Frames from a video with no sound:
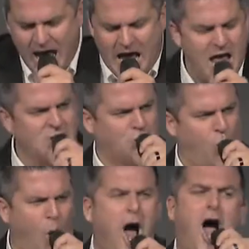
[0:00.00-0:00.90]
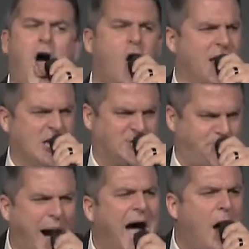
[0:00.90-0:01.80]
His word is
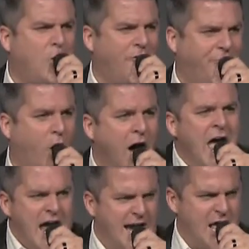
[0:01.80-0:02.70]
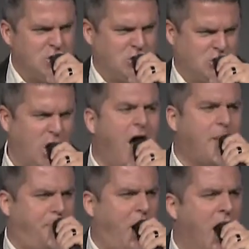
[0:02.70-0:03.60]
powerful. It is
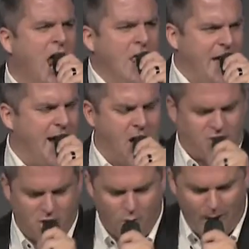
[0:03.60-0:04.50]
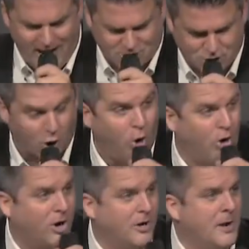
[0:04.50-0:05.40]
sharper than a two-edged
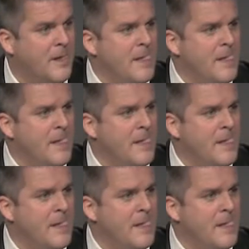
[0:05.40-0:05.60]
sword.